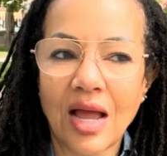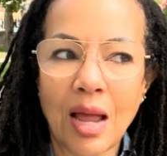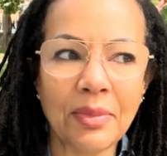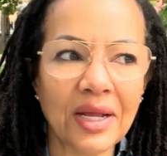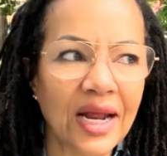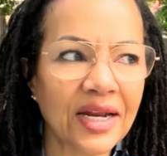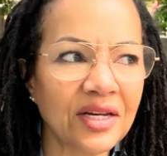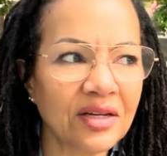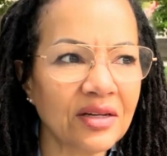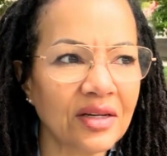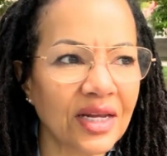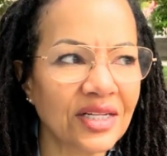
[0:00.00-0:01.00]
I mean, it
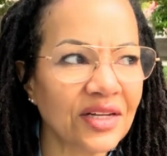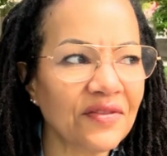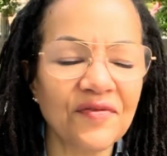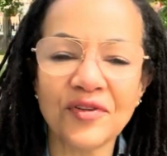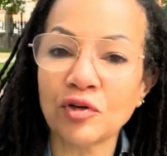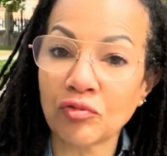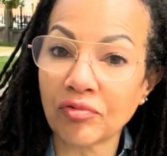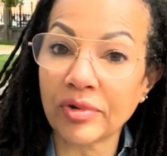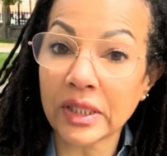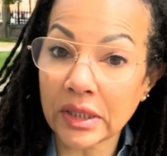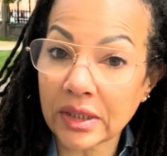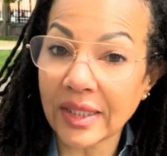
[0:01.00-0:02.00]
didn't feel
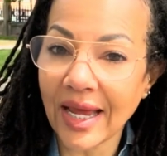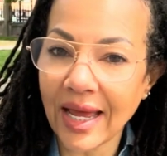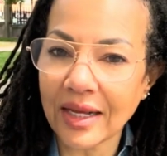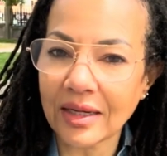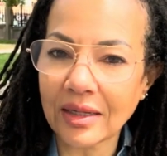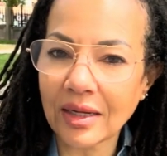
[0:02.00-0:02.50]
real yet,